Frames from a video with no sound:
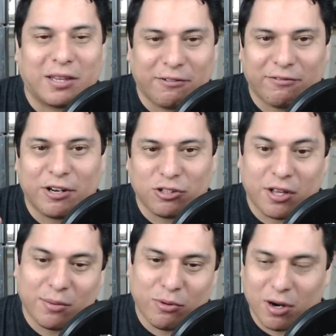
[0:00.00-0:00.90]
they finished
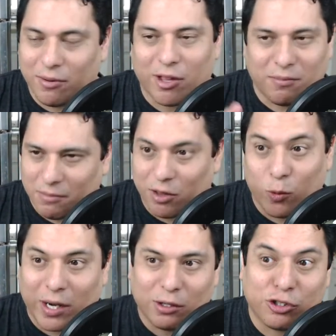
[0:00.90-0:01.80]
all the
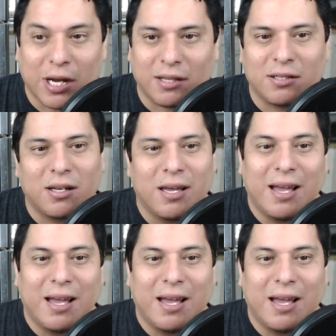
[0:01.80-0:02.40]
regular shots.